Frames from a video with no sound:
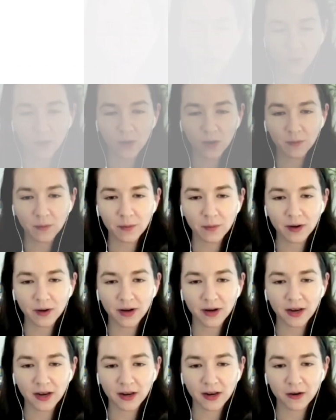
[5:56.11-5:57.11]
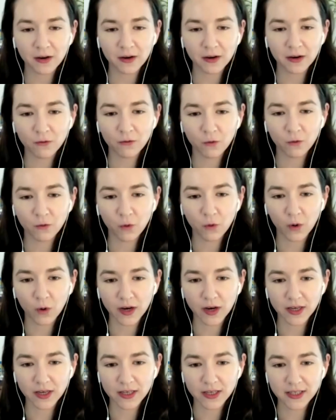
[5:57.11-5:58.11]
Well, and one of the wonderful things
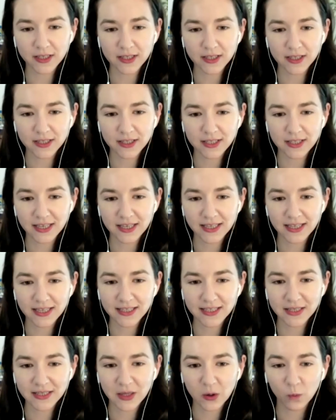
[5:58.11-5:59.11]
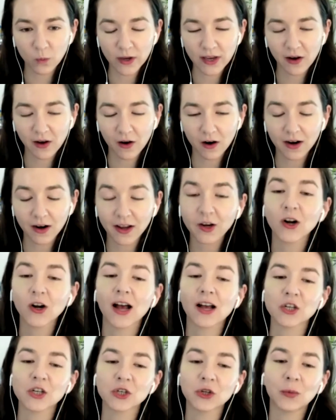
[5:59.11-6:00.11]
about Women in Voice is that we are
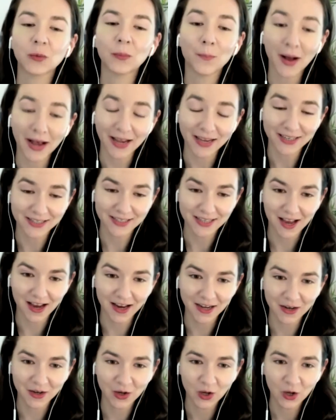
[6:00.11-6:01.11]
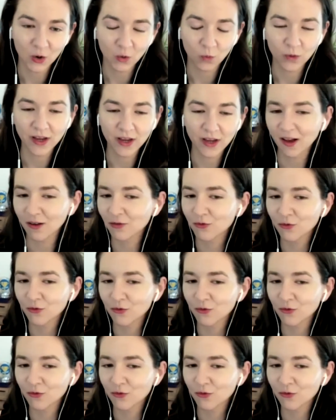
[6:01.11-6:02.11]
international by design. We have
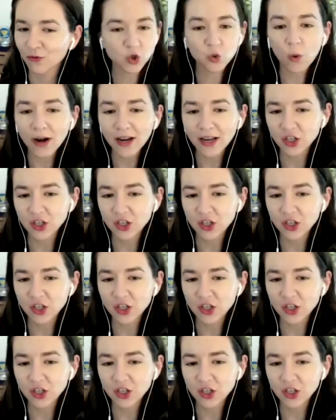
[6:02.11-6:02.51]
roughly 20